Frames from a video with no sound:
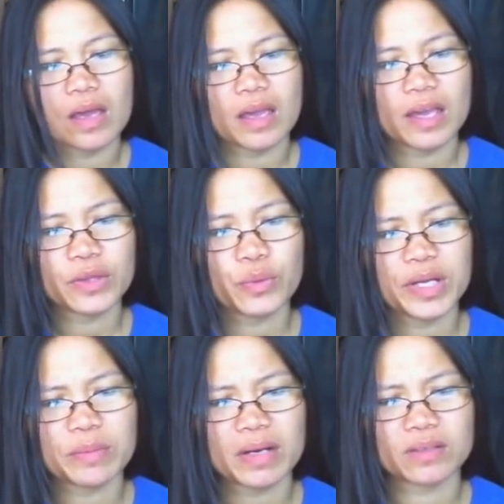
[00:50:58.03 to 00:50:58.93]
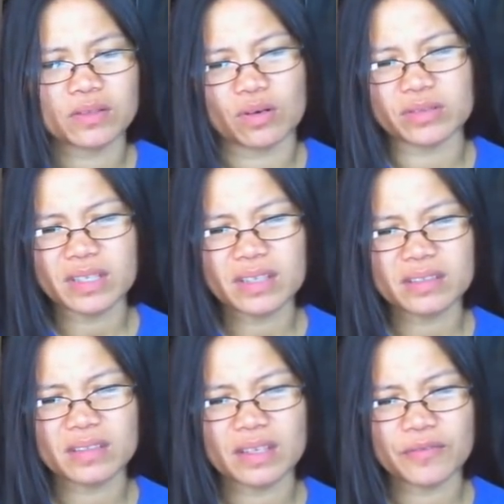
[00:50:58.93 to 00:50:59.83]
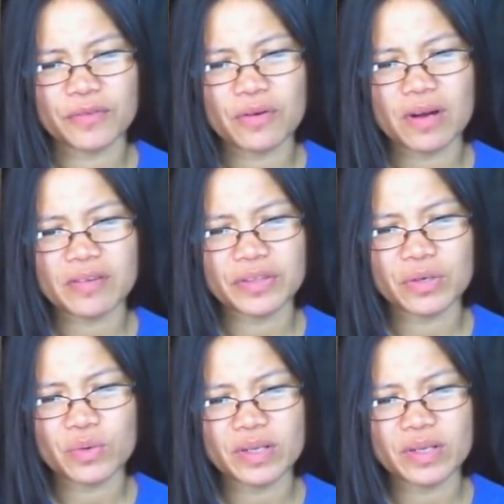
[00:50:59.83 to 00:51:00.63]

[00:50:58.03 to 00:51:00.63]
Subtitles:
Edwin McDonald, if you are a dual